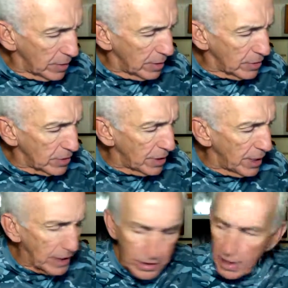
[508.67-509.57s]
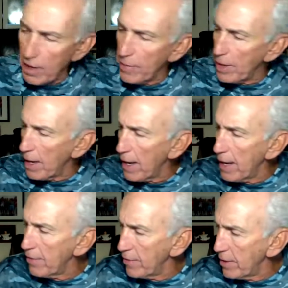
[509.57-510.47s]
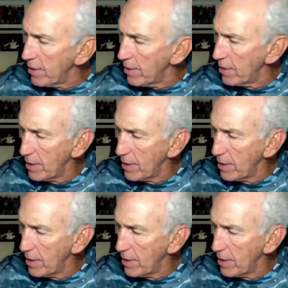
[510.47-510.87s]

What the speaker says: is the next comment I have here?